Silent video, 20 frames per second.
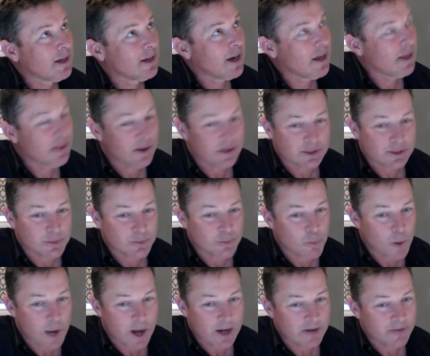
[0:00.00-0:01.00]
And there are some
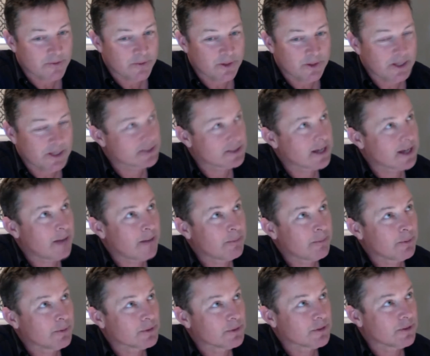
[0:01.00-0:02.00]
wonderful
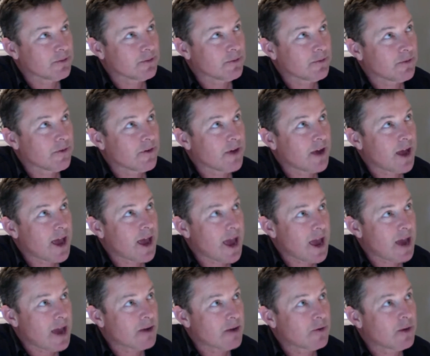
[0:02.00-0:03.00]
examples of
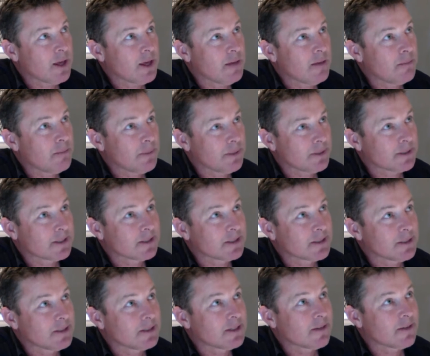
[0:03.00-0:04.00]
agri
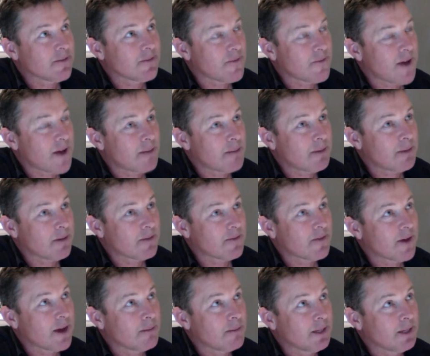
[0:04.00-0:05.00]
businesses and farming
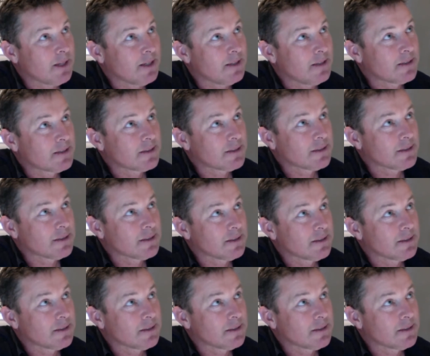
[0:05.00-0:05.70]
families